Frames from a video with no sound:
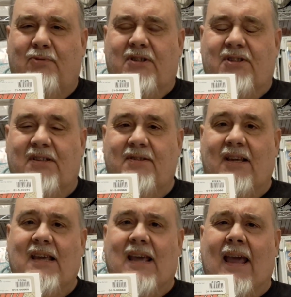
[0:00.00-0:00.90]
which
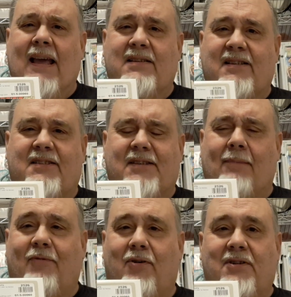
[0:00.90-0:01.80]
he has
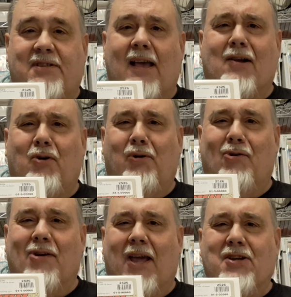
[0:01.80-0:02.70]
except for his
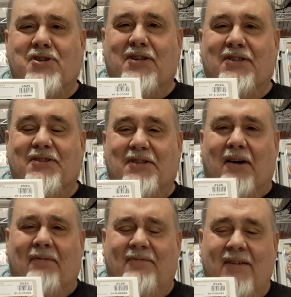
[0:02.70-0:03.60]
echolocation and stuff.